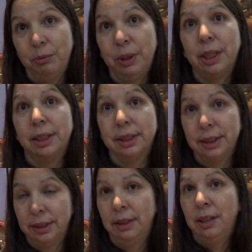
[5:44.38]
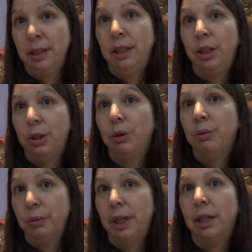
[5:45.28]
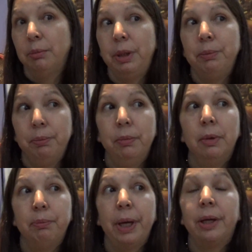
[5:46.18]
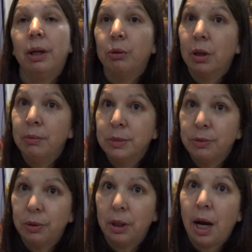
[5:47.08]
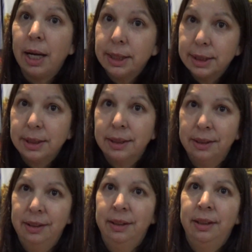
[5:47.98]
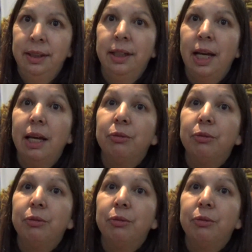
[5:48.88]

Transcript: because, it'll be better outcomes for us and